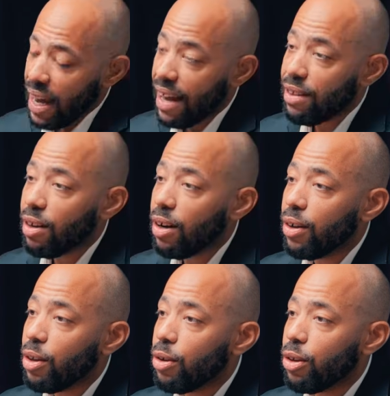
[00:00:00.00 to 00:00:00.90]
and
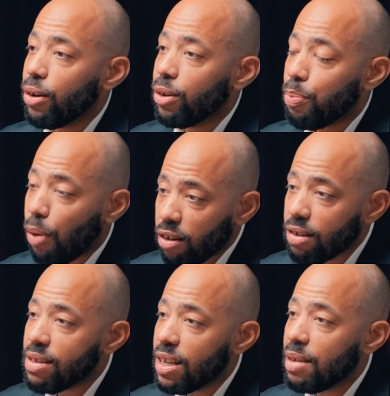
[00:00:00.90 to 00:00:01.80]
the
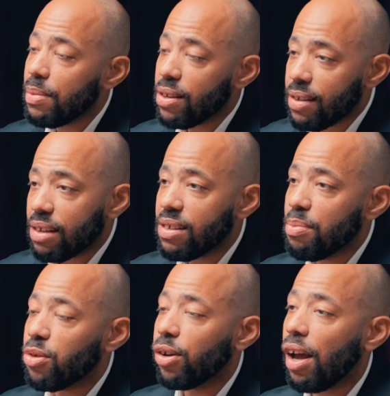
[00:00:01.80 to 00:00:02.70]
product team and the tech
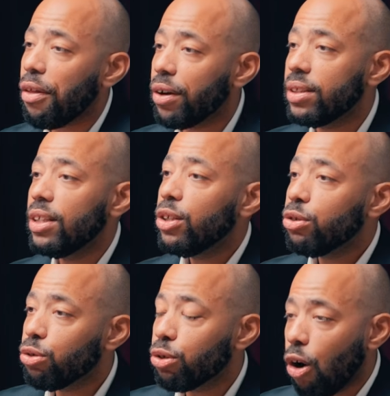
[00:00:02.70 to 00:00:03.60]
team together
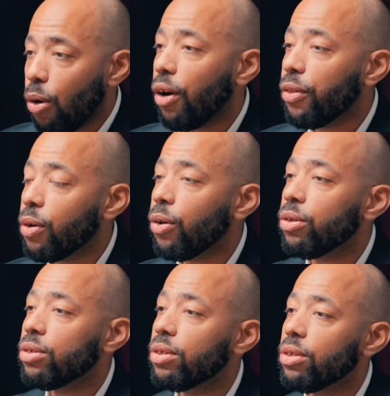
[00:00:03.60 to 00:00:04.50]
to go on
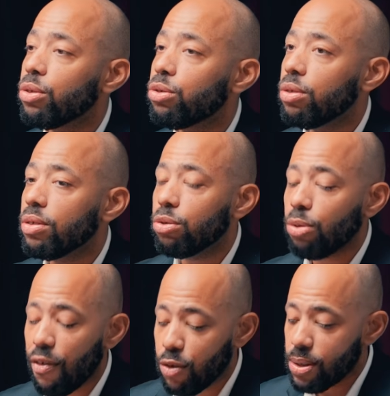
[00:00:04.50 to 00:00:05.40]

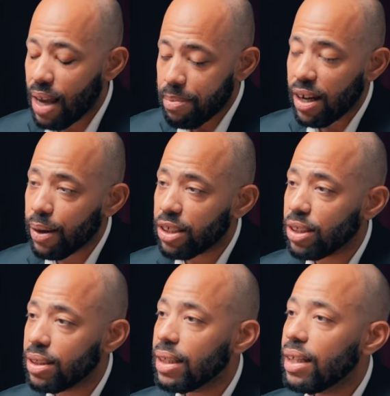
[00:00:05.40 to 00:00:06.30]
to have the same
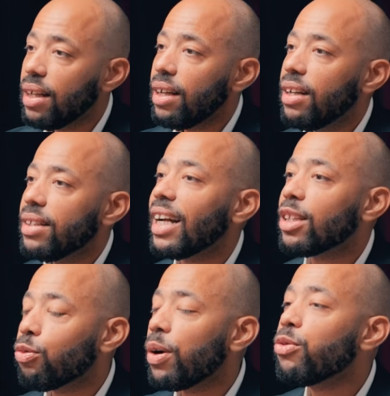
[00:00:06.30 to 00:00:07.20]
direction.
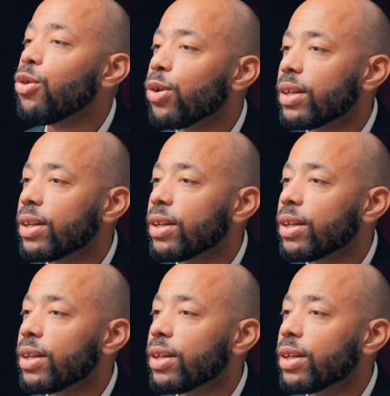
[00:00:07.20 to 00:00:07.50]
That's when you